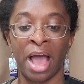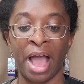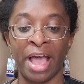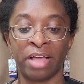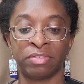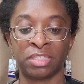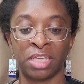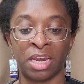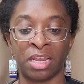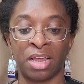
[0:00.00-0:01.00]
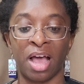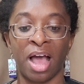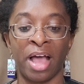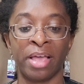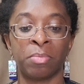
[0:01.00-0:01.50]
I have said it.
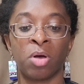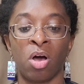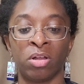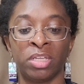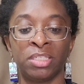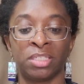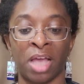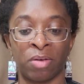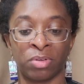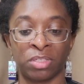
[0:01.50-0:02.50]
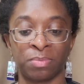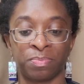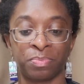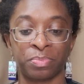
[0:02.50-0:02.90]
I am calling Cyrus.